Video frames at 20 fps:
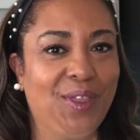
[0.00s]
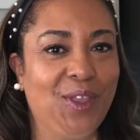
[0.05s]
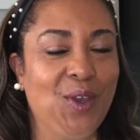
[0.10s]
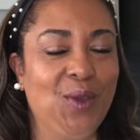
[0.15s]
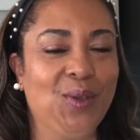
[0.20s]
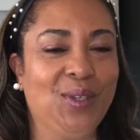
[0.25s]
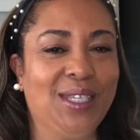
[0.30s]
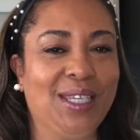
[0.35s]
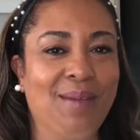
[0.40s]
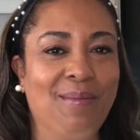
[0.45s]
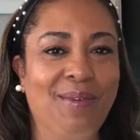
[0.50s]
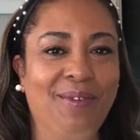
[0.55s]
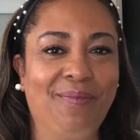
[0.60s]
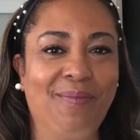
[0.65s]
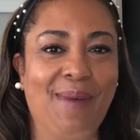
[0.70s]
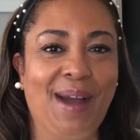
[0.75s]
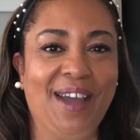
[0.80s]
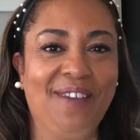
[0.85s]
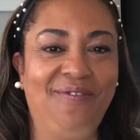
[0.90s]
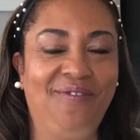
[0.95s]
you some of
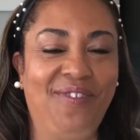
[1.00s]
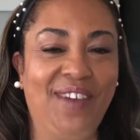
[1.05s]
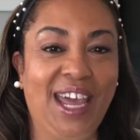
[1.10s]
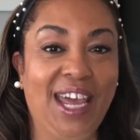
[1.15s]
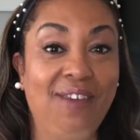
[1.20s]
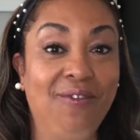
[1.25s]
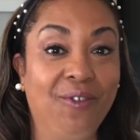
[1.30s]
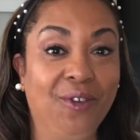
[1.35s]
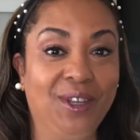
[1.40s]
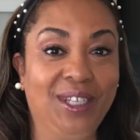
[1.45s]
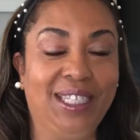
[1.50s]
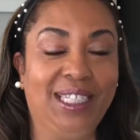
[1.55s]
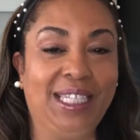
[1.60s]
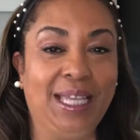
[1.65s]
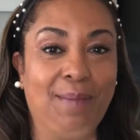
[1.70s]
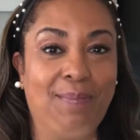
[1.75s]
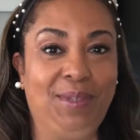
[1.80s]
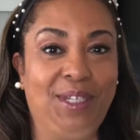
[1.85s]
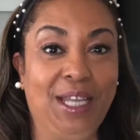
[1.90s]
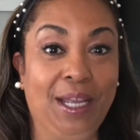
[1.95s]
my favorite
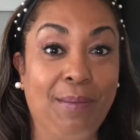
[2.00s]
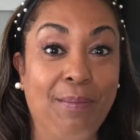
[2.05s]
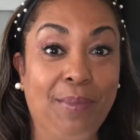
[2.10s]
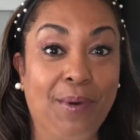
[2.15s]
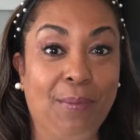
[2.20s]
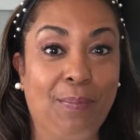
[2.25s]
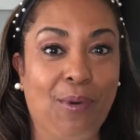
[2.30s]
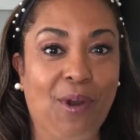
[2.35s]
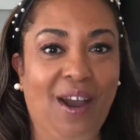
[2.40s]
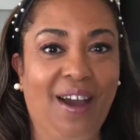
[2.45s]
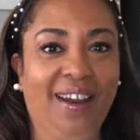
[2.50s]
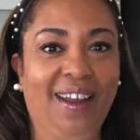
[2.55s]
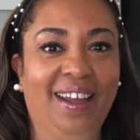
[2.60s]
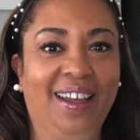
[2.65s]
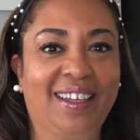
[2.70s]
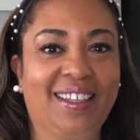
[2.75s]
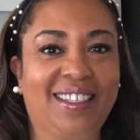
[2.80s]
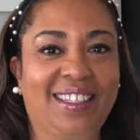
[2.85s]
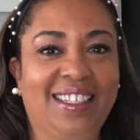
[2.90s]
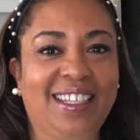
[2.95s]
September
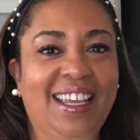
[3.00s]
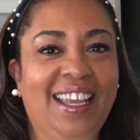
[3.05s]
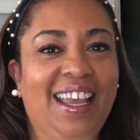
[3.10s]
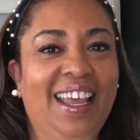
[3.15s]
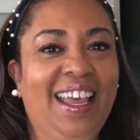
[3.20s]
products